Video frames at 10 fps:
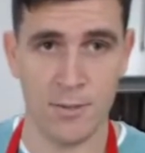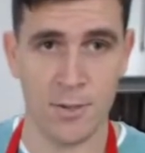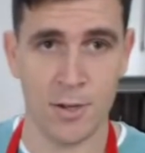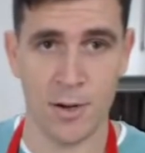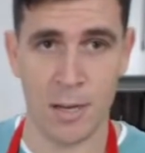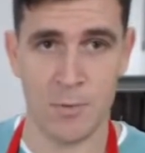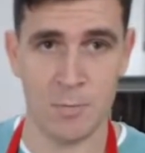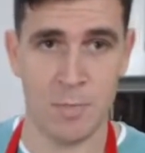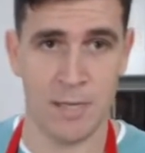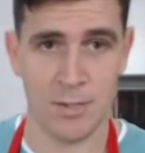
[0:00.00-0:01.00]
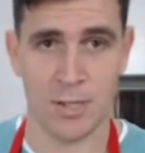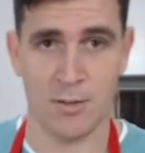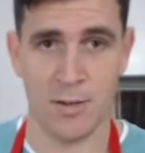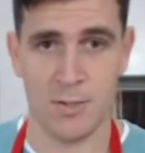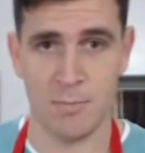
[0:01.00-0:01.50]
You can grab this butter chicken
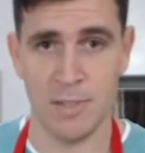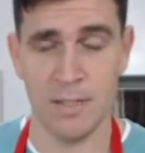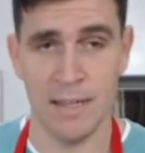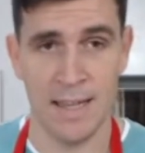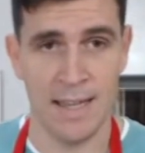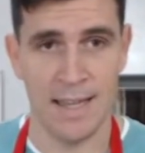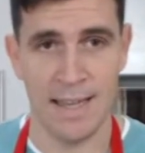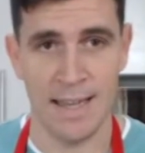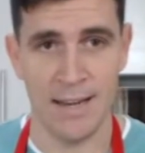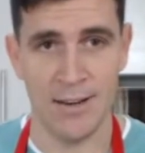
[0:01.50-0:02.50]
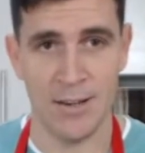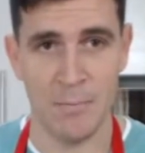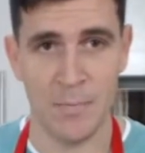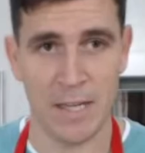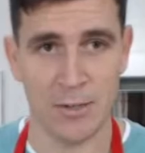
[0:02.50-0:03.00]
recipe and
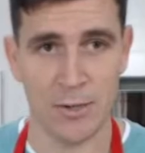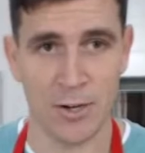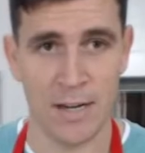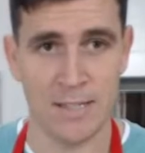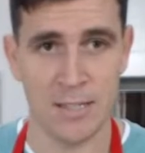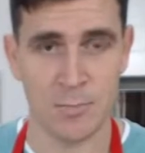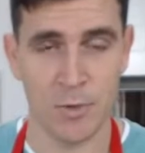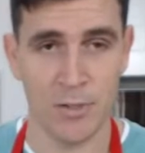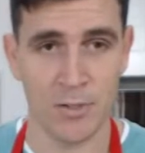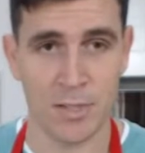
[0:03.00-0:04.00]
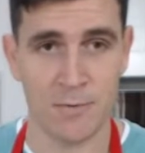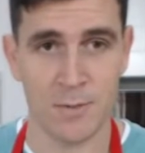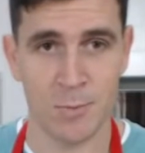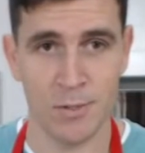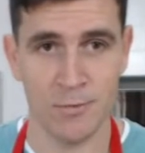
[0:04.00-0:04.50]
go crazy. Spoil yourself,
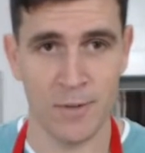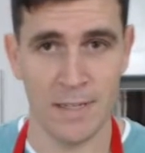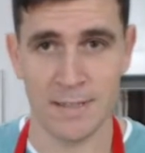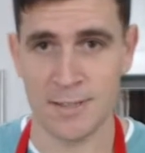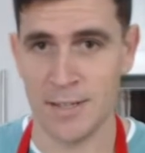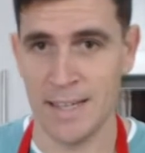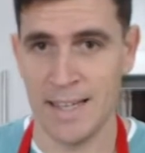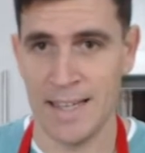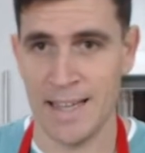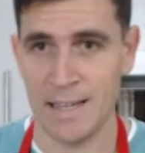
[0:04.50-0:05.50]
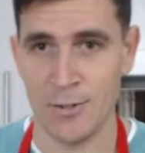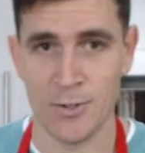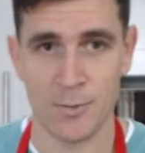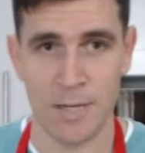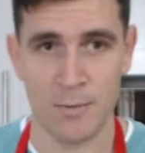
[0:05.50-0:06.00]
spoil your friends, and
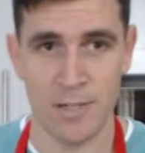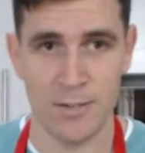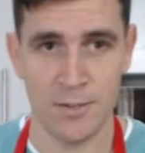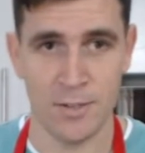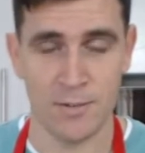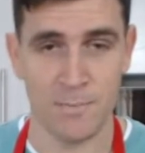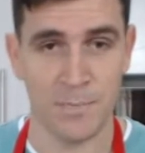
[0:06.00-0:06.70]
lose weight while you do it.